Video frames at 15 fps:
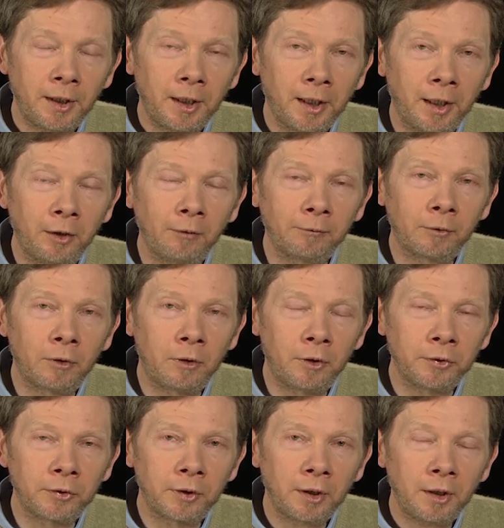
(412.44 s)
And of
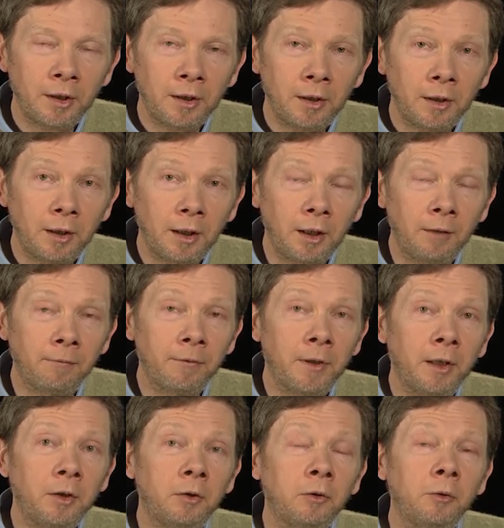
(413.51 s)
course, if
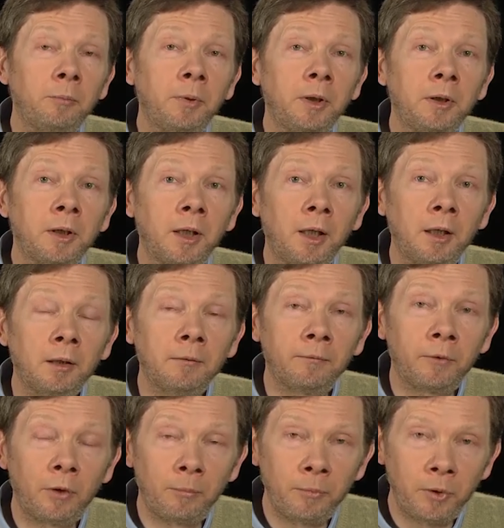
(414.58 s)
they should be taken
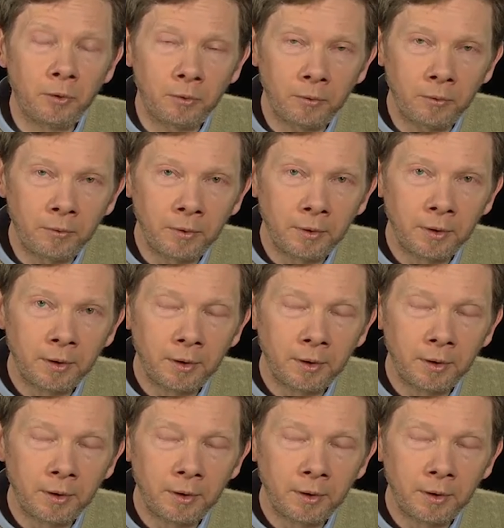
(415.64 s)
from you,